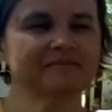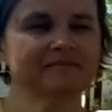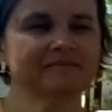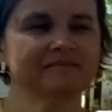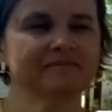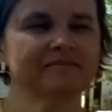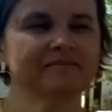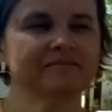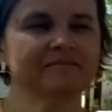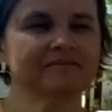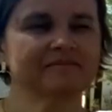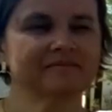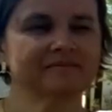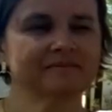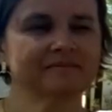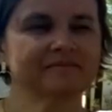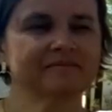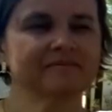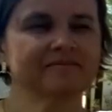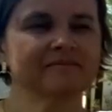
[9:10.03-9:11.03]

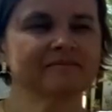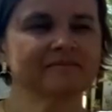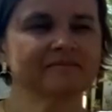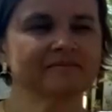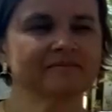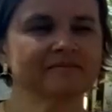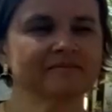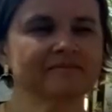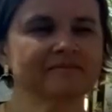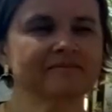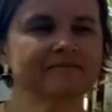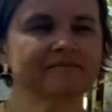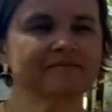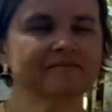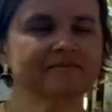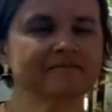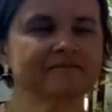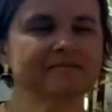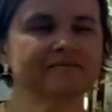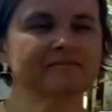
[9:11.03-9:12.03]

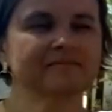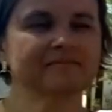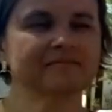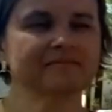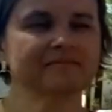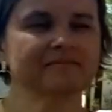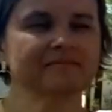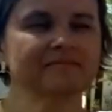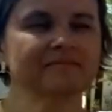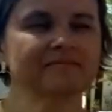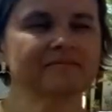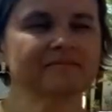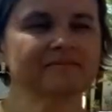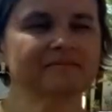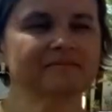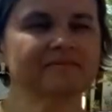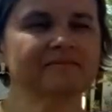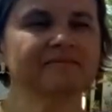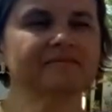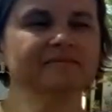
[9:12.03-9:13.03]

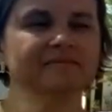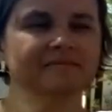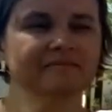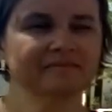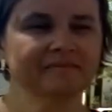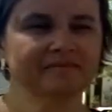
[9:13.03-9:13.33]
(silent)